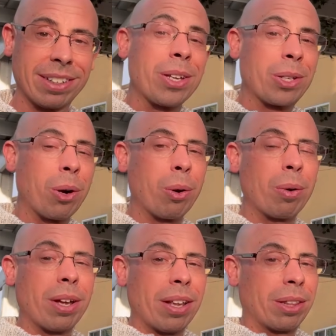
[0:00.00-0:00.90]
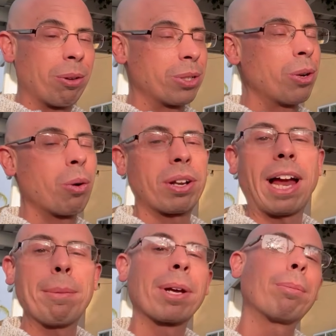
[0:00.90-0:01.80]
So there's no
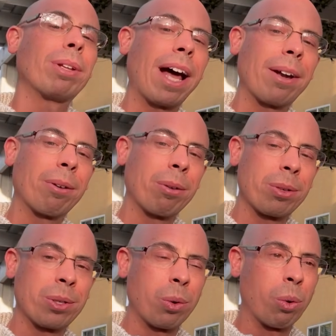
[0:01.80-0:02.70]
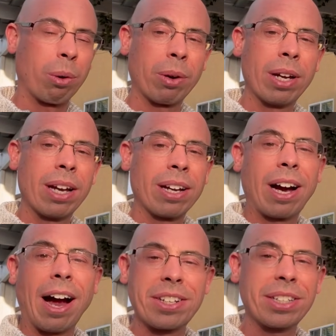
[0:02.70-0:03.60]
climbing up ladders or
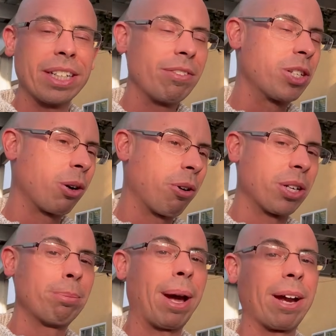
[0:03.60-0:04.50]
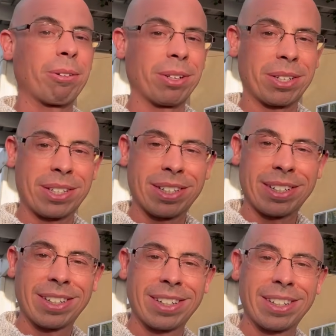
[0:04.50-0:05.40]
constantly recharging batteries.
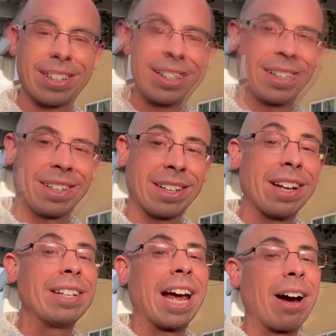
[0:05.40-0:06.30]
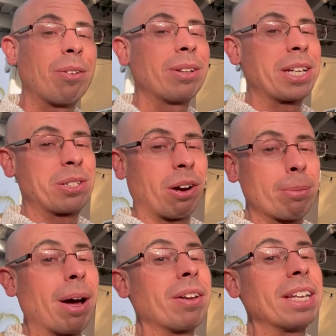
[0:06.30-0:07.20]
Now, let's talk
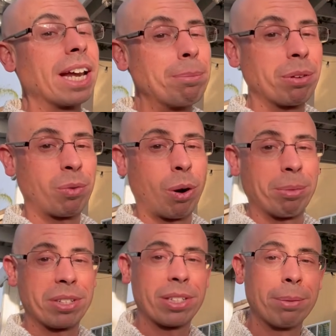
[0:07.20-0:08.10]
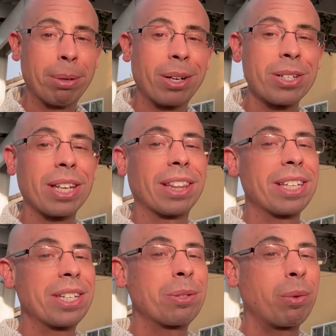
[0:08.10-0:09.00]
about night performance, because
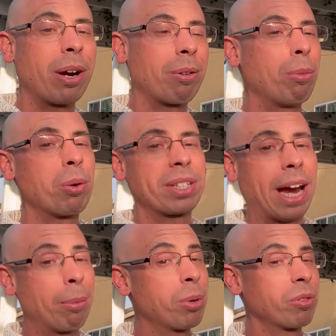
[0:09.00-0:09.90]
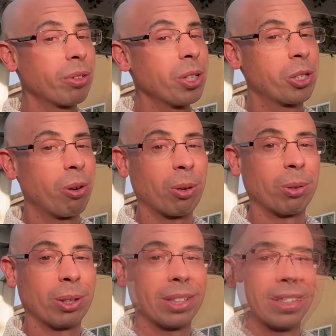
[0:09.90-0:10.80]
this is where most cameras really
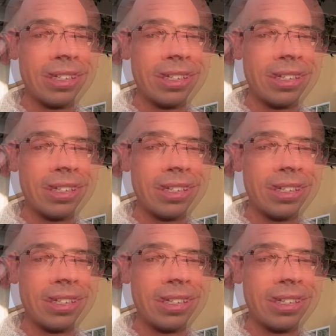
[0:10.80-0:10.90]
struggle.